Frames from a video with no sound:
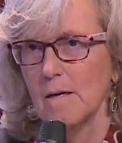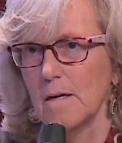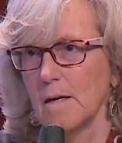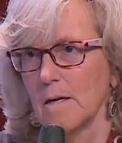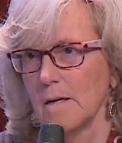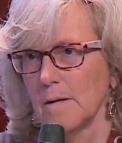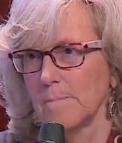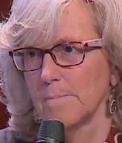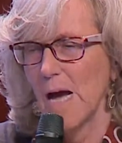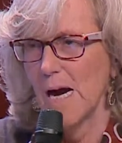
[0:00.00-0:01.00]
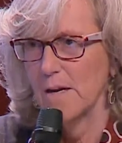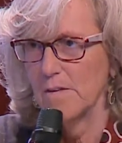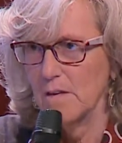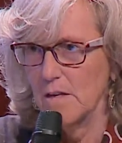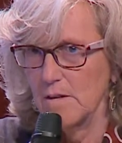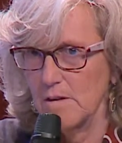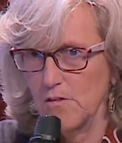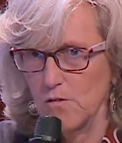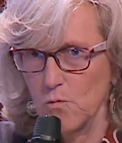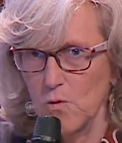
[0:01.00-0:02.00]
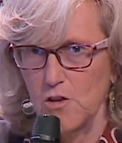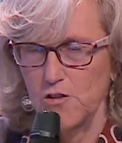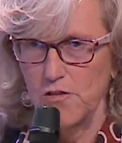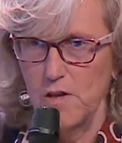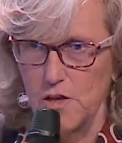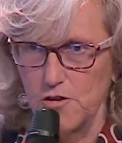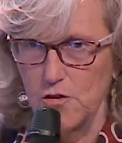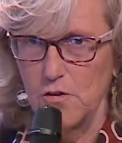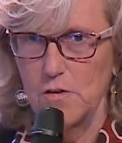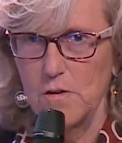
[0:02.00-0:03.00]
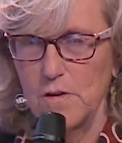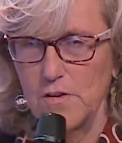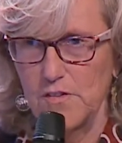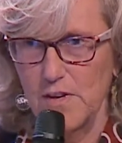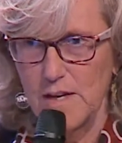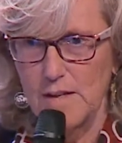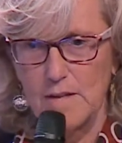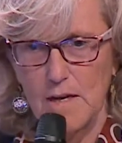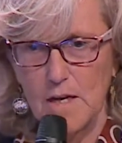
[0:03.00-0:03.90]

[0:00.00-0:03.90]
I think these two legislation set a